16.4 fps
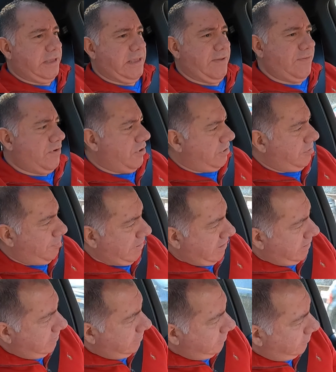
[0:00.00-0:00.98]
Give it all the
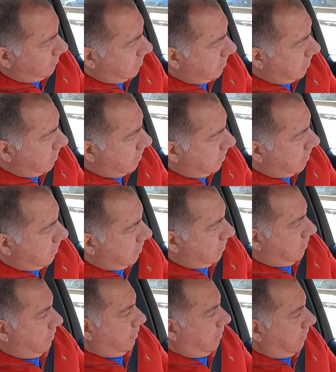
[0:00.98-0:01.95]
beans.
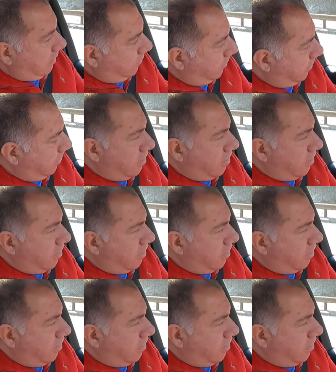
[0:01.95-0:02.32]
Here we